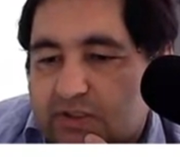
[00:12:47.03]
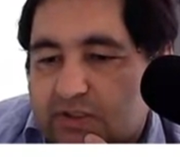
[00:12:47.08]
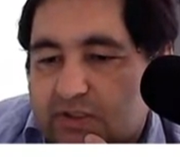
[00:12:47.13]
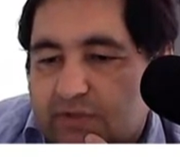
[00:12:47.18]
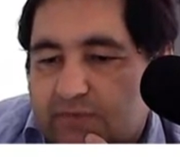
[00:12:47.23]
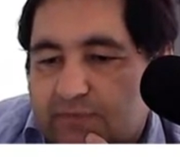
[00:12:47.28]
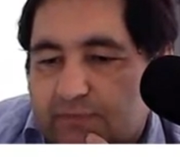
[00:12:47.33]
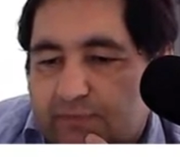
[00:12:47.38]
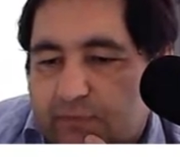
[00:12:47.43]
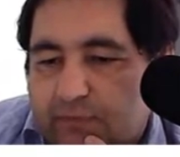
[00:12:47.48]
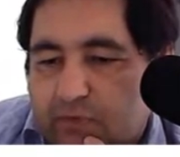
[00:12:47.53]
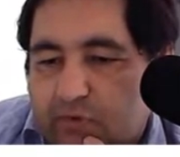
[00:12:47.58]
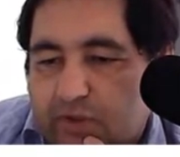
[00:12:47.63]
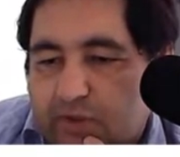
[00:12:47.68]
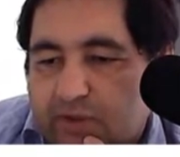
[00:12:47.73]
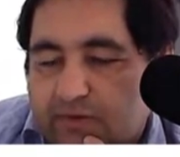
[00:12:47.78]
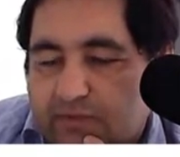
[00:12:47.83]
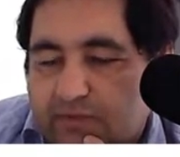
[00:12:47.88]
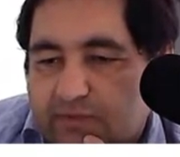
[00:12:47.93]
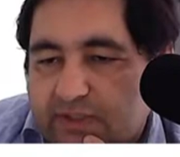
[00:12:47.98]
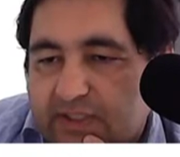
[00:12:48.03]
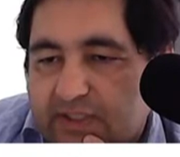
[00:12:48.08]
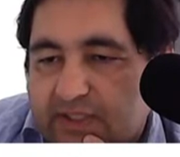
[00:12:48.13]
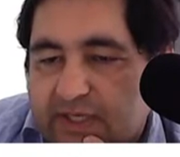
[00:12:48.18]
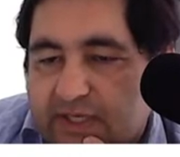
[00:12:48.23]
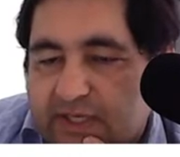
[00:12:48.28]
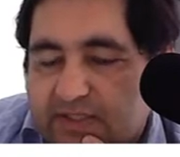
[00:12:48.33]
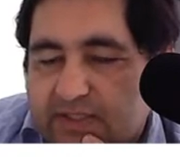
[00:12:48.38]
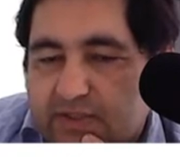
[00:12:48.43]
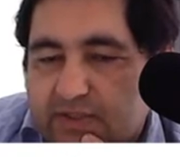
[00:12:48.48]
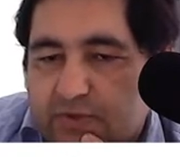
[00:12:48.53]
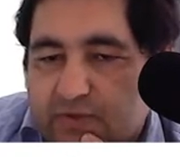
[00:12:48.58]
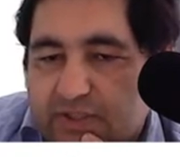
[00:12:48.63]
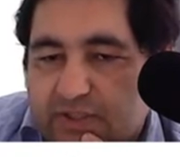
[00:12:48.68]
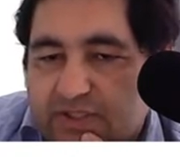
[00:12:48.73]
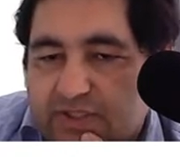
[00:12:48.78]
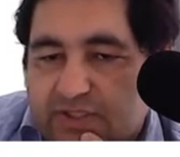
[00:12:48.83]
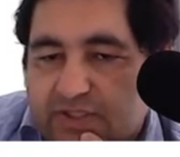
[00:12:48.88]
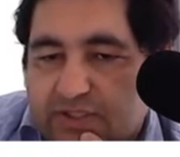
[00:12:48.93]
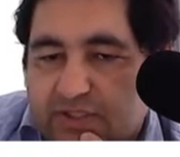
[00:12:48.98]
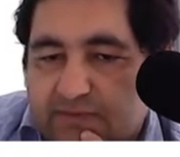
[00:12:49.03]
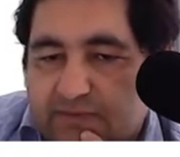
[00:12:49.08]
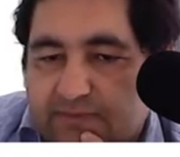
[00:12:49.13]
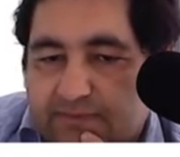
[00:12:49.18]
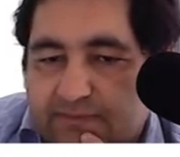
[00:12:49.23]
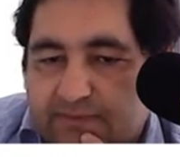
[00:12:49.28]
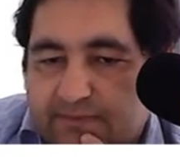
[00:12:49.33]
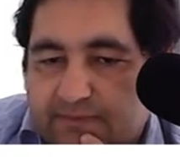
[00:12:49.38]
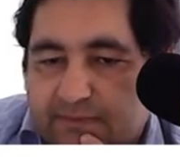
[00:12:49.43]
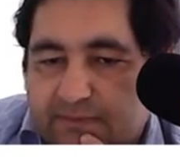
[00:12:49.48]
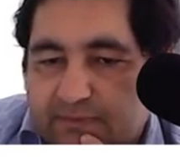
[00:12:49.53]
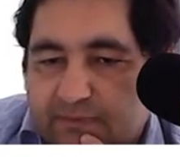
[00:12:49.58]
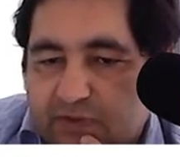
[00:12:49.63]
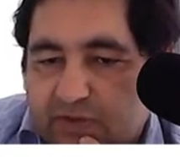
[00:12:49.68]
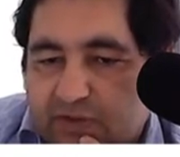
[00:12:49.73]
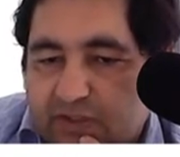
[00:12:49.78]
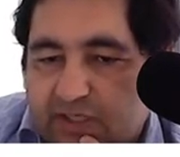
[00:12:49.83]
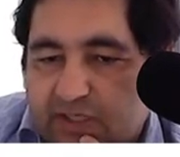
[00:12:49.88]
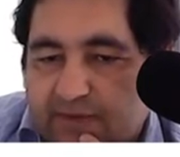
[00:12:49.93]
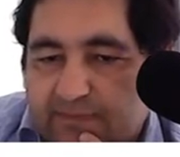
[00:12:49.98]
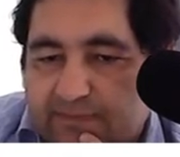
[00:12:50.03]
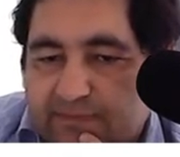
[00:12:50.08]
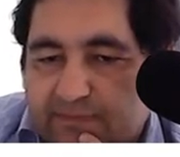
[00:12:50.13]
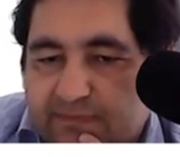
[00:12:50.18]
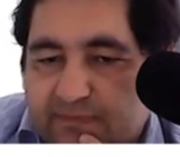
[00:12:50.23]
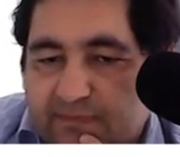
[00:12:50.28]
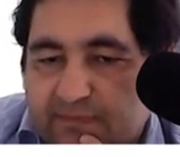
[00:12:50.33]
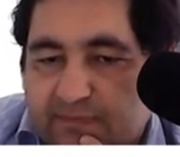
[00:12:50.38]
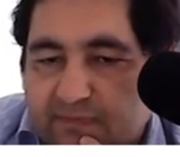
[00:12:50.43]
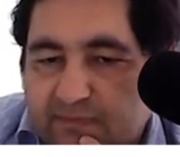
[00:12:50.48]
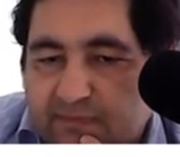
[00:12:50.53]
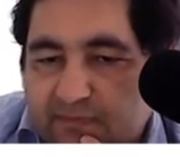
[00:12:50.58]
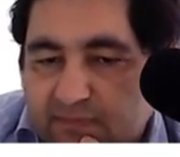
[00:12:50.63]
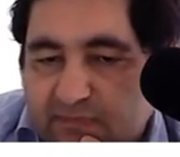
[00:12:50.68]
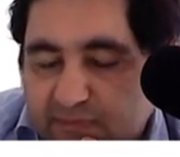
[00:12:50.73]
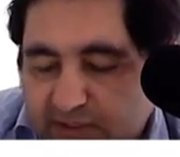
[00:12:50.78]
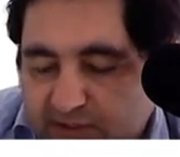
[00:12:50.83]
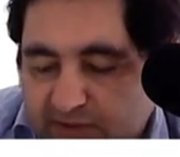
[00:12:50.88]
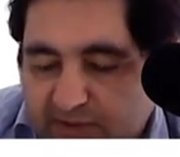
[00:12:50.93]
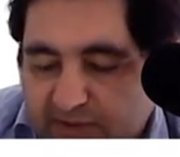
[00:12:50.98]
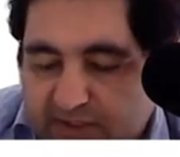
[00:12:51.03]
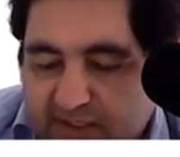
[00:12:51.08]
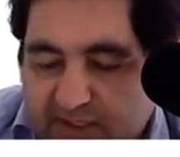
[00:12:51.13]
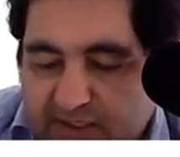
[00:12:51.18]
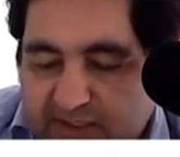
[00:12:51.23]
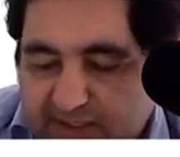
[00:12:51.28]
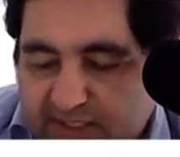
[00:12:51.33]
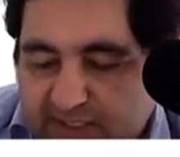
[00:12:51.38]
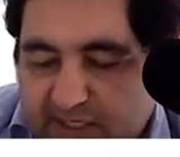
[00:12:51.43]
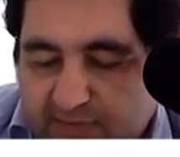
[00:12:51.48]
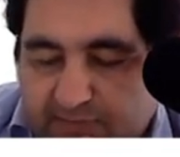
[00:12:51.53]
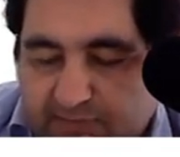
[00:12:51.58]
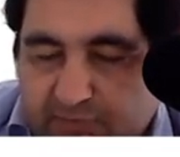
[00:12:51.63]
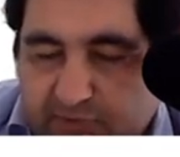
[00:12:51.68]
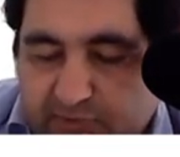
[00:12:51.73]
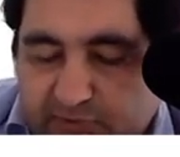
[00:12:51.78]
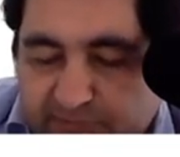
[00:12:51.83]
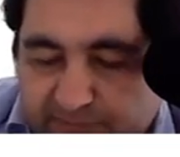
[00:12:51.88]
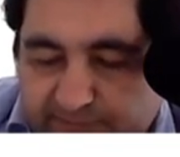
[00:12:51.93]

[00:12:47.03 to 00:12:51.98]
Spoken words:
for the next question. Okay, another example.